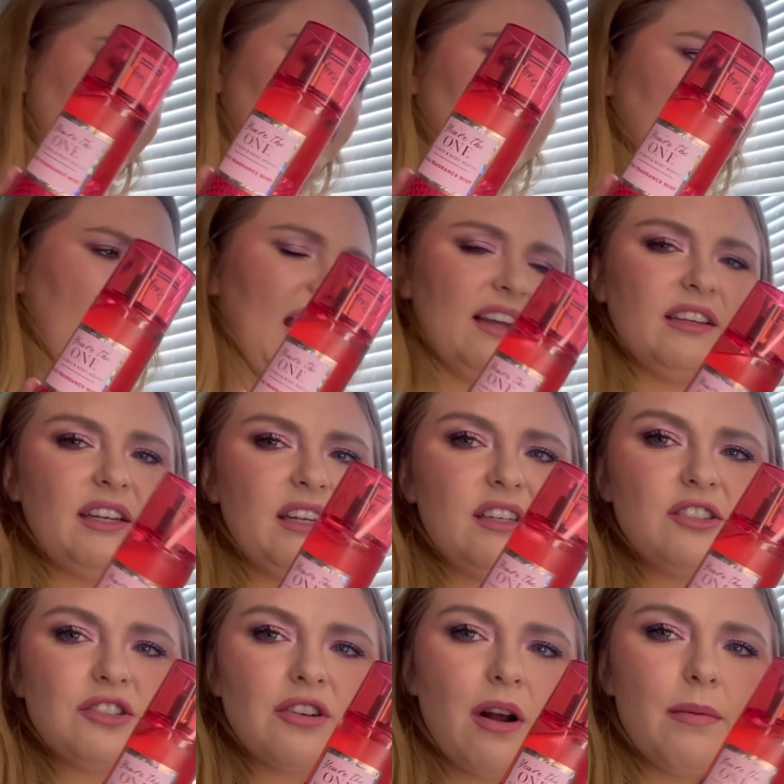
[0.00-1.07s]
a candy
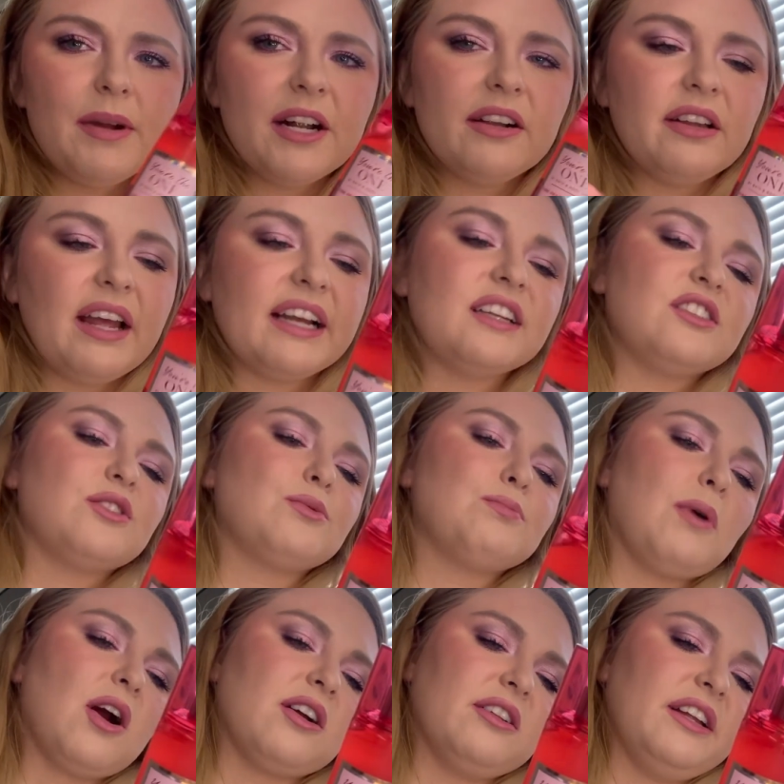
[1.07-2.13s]
strawberry, like a
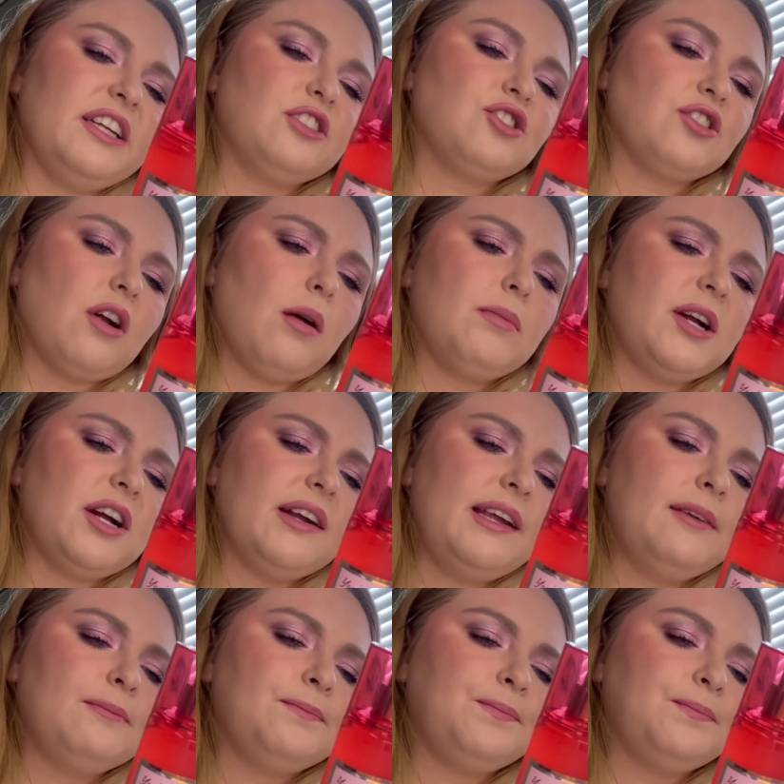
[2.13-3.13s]
sparkling strawberry.